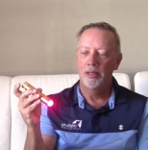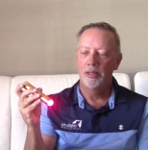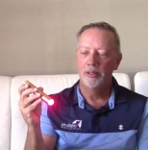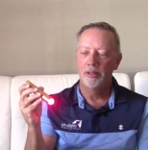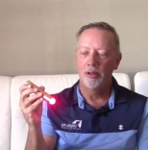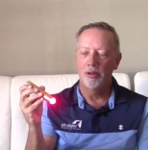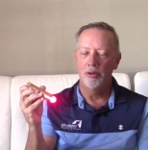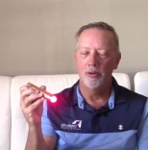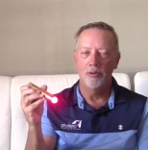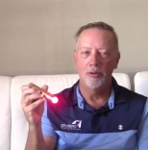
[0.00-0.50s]

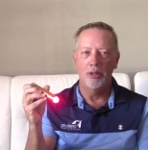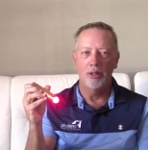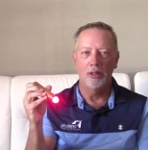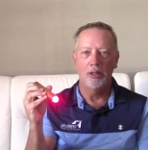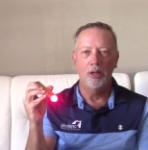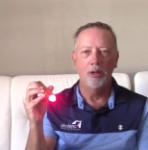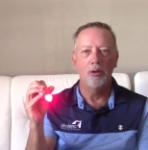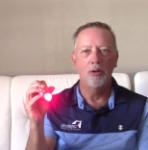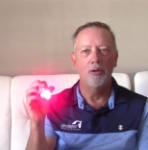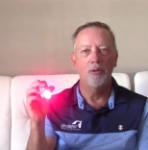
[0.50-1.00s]
So the
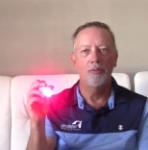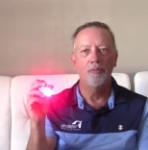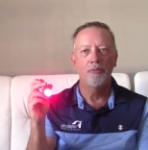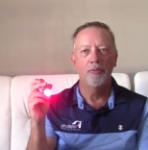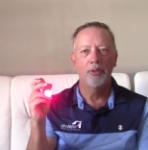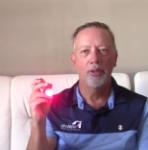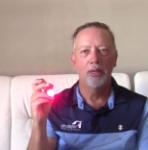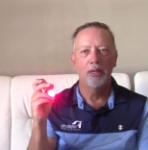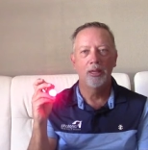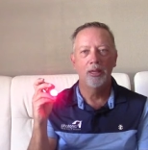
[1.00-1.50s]
low
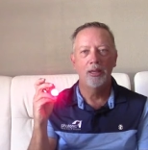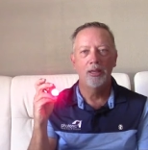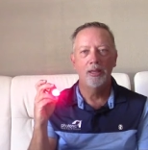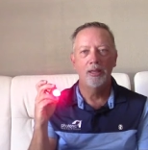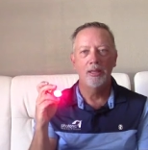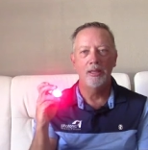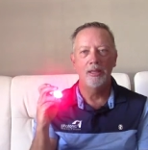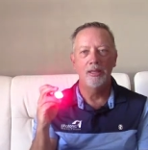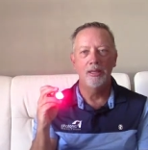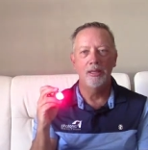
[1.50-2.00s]

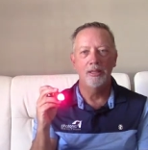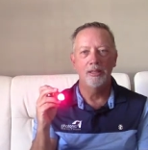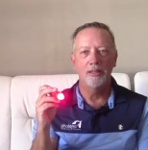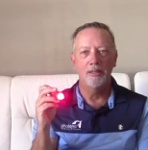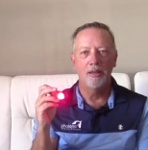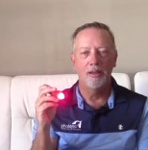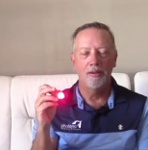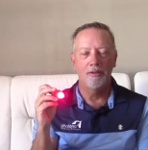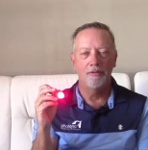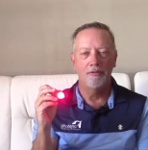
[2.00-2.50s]

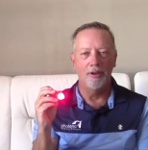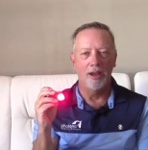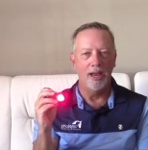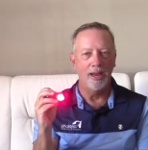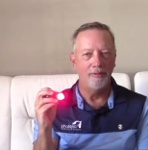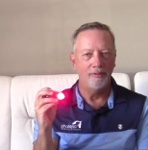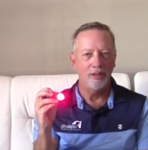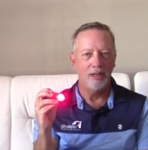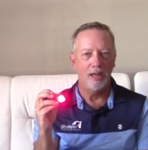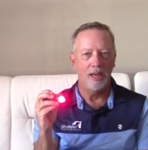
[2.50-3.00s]
is
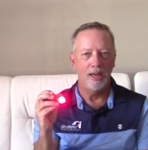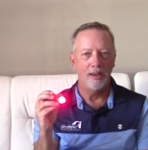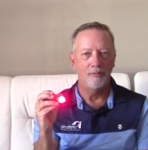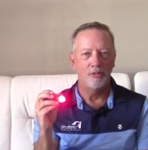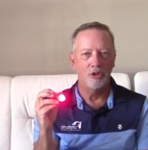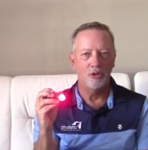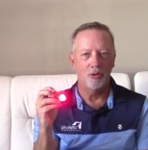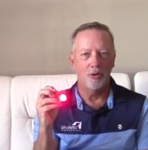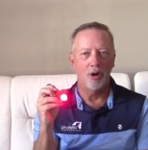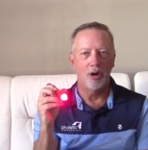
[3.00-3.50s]
five
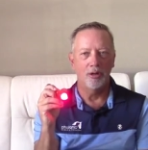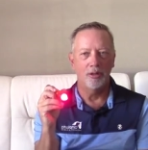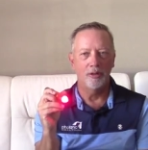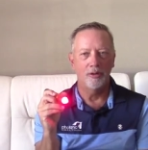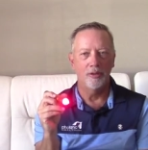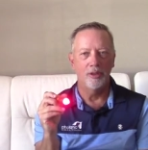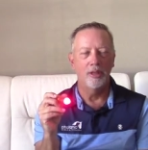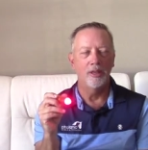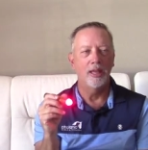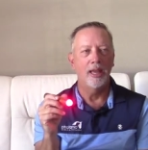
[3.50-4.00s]
times
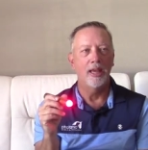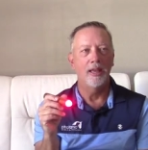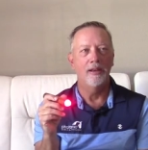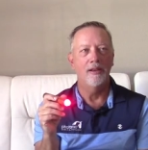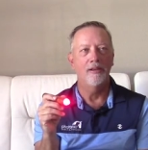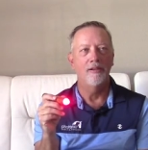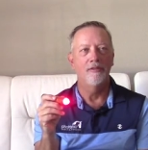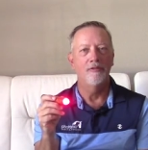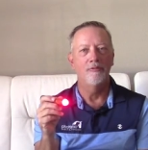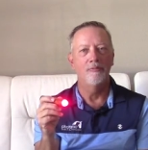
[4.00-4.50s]
stronger than that
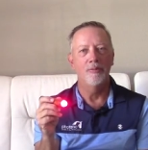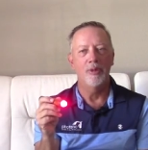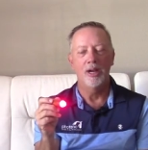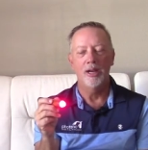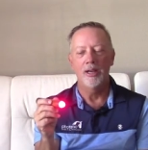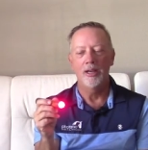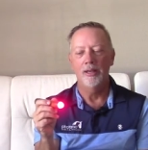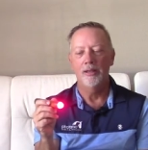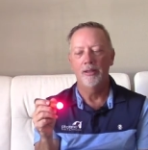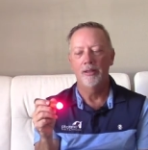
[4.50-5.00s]
of
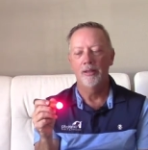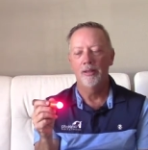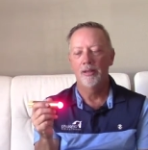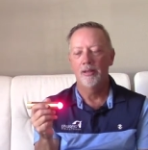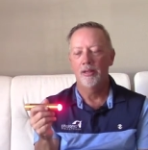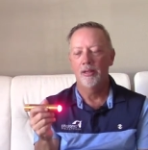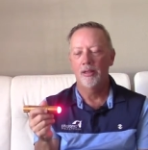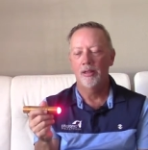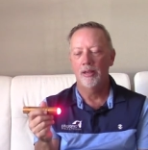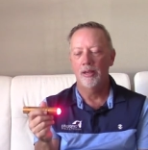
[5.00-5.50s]
my
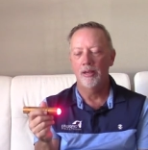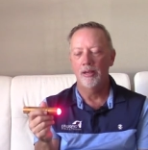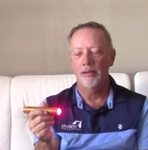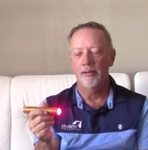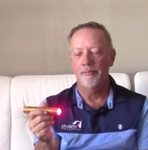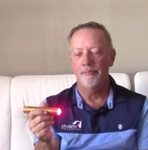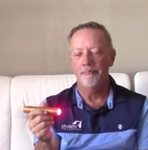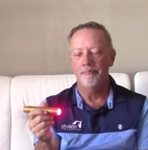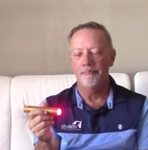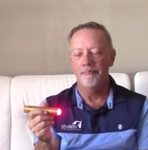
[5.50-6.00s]

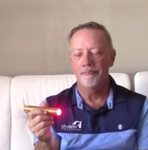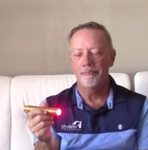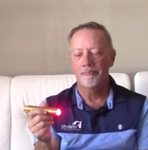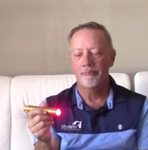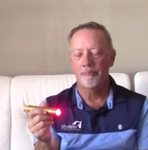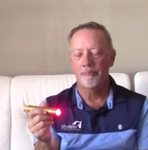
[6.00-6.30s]
um,